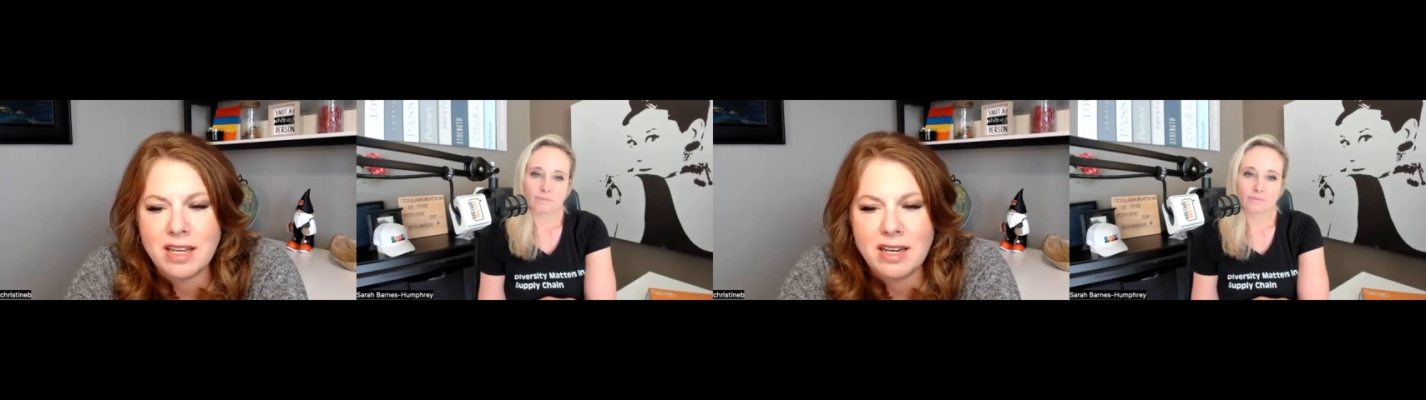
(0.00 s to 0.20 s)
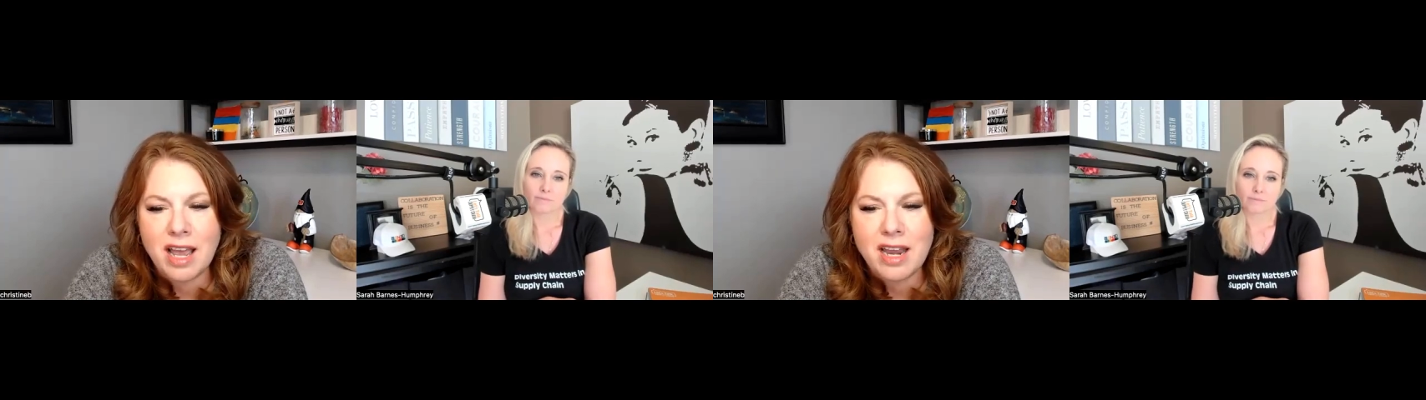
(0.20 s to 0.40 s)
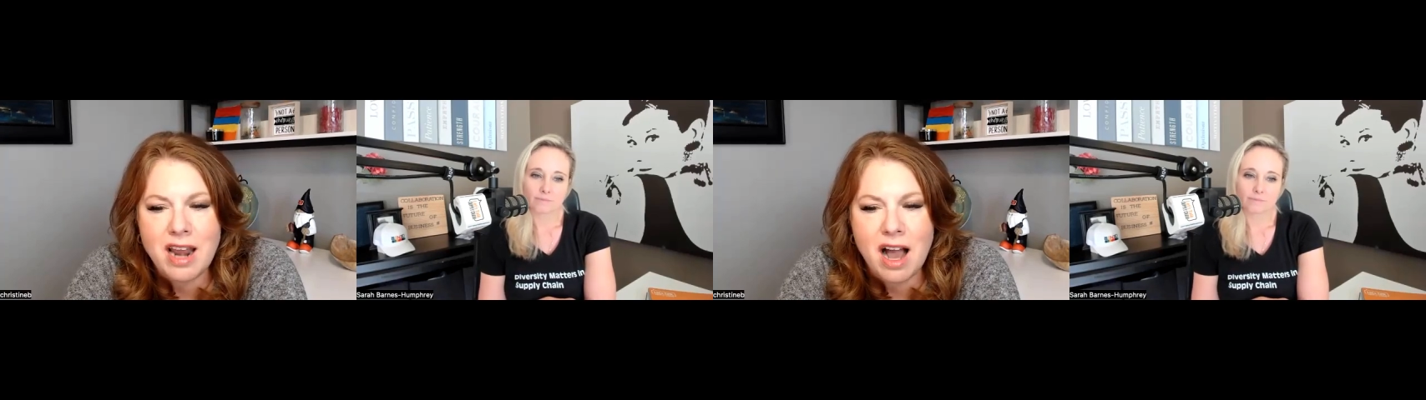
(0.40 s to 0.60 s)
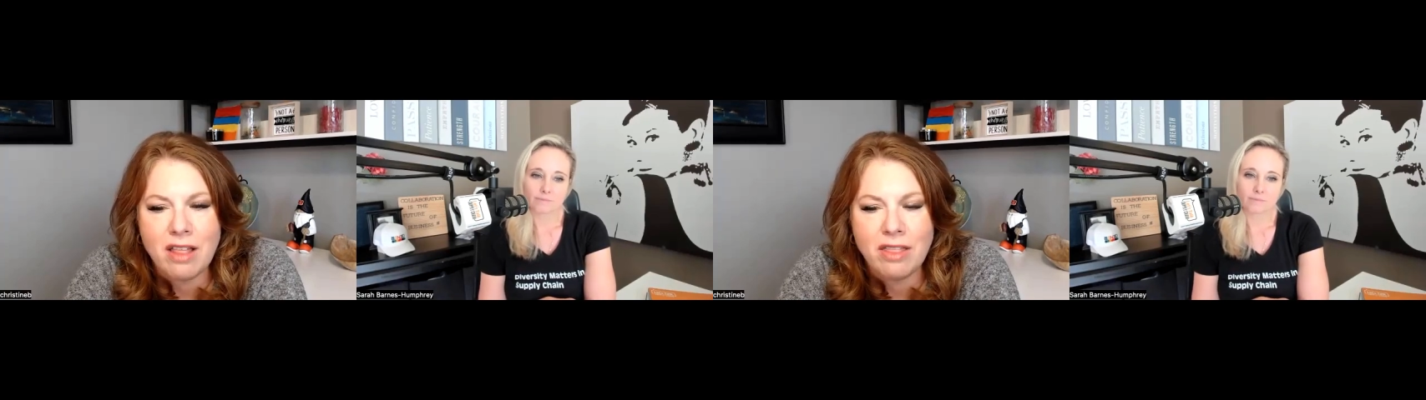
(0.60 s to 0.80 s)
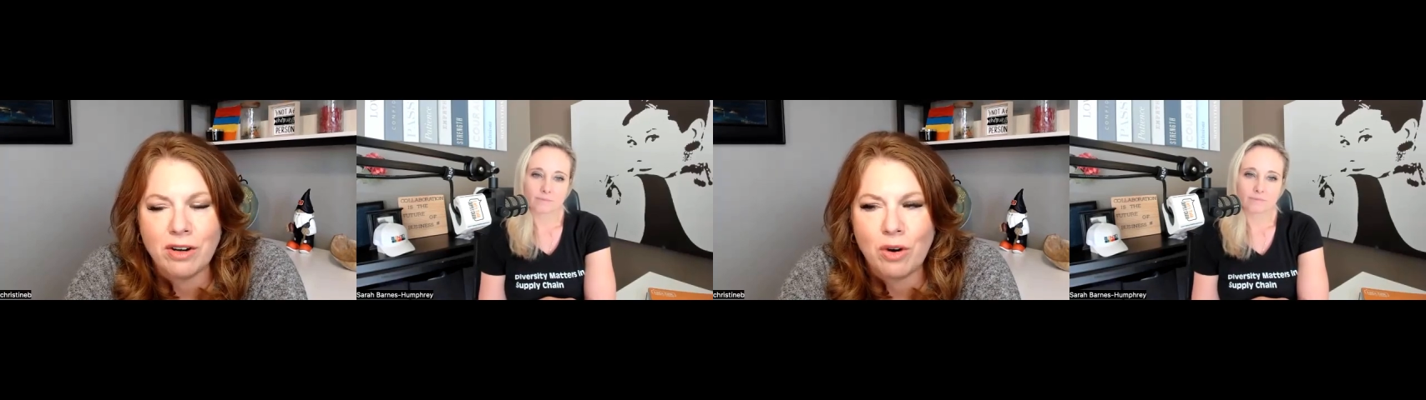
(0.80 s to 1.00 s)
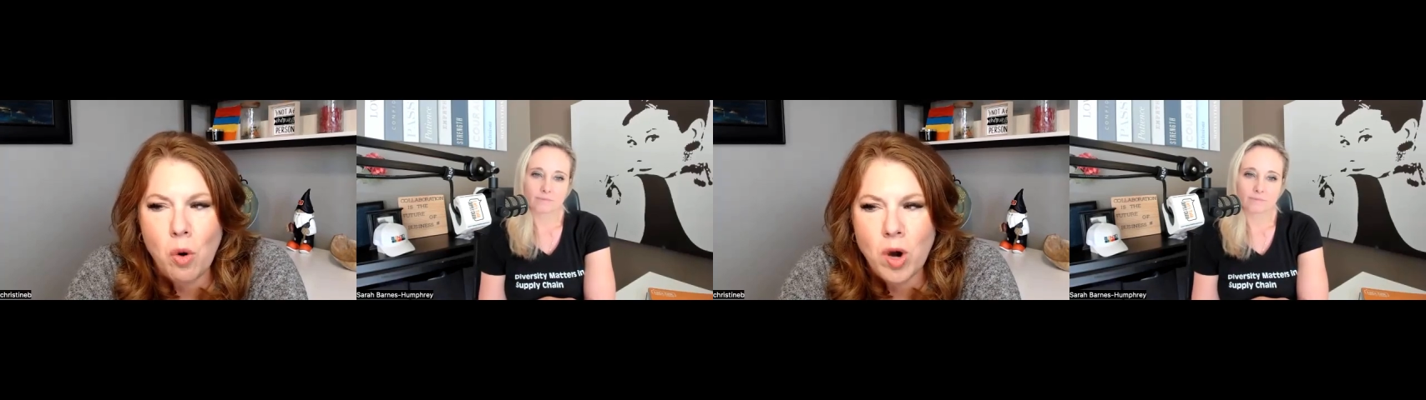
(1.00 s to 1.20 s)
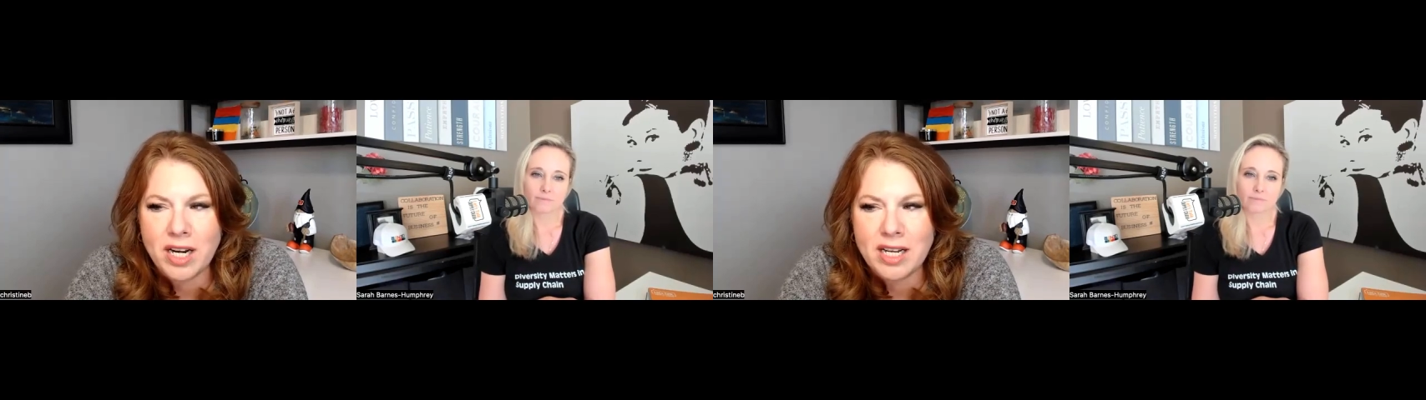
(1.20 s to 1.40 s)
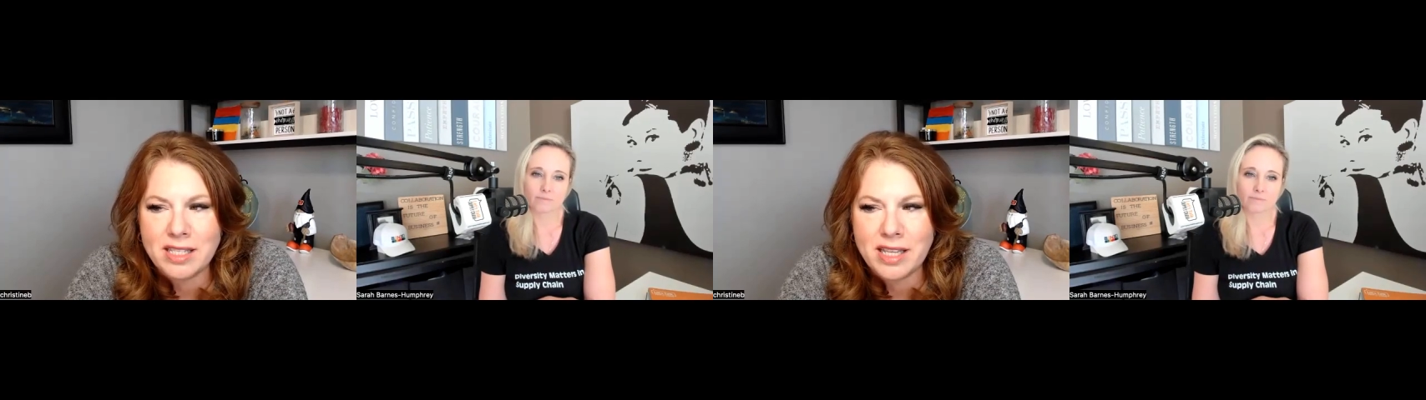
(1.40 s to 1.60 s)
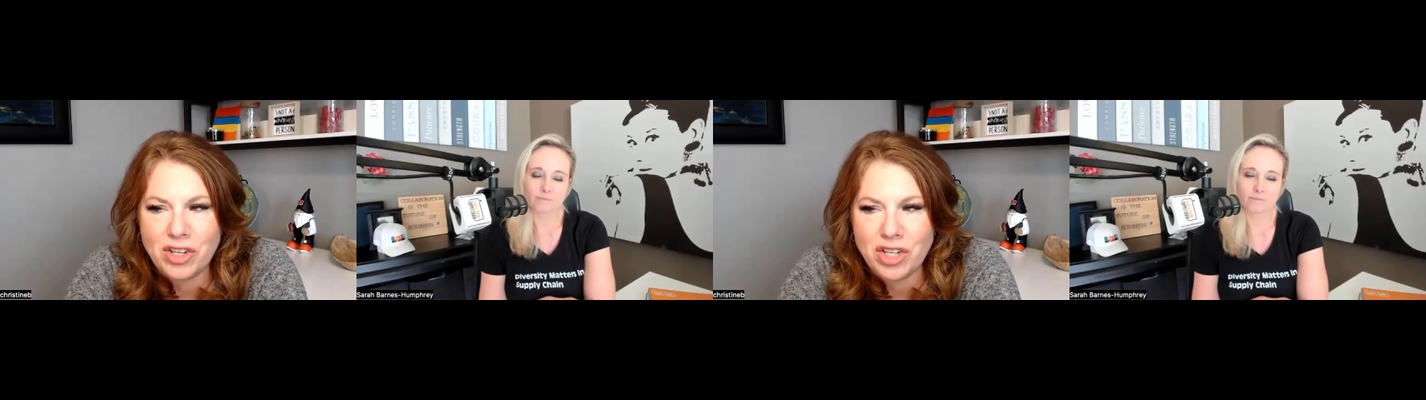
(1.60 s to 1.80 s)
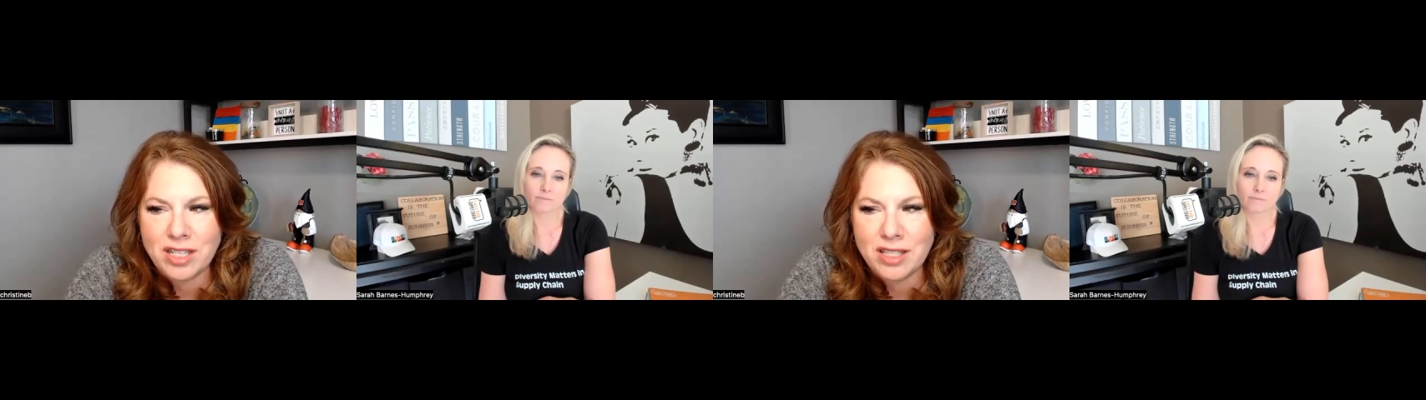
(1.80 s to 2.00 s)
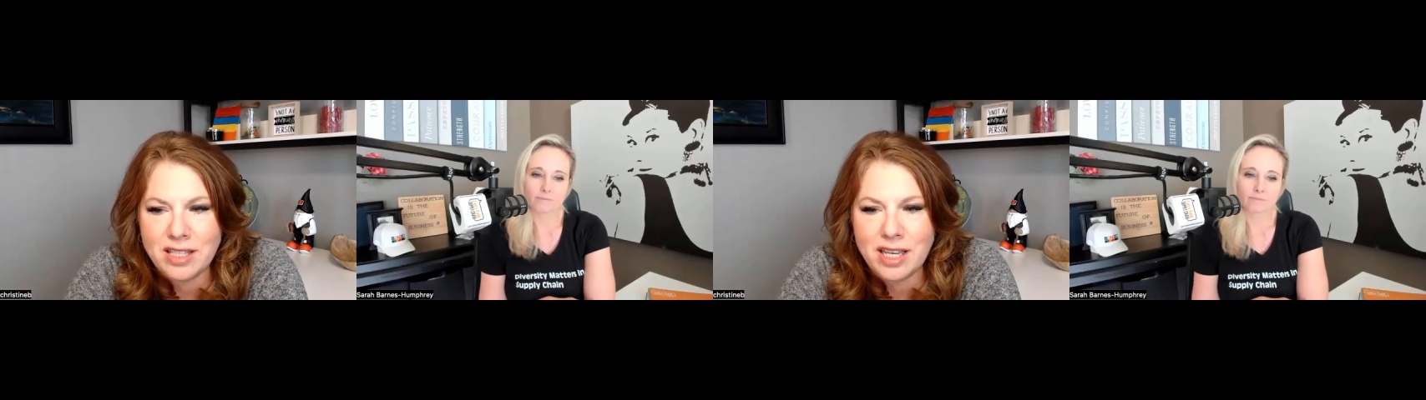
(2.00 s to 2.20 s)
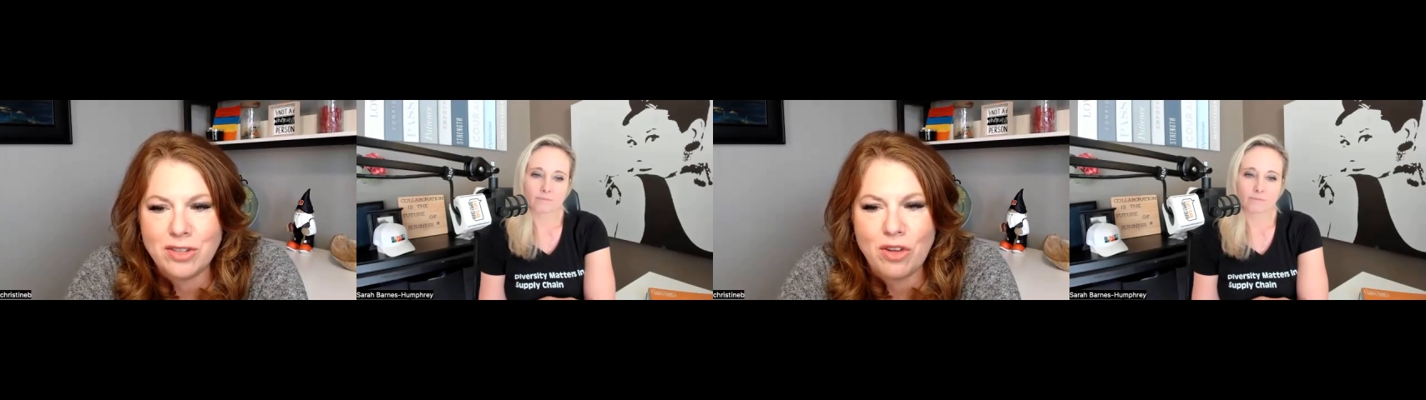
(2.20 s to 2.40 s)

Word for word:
Speaker 1: and and other organizations is